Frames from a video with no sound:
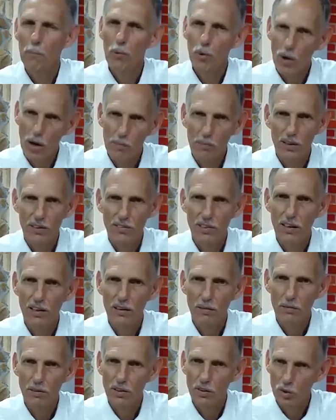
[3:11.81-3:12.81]
promise
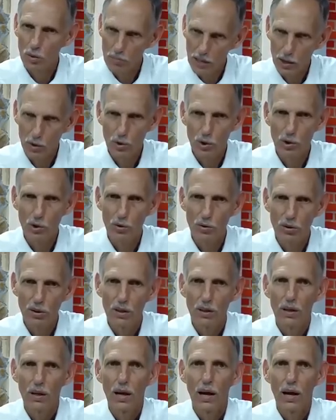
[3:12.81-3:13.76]
to make to you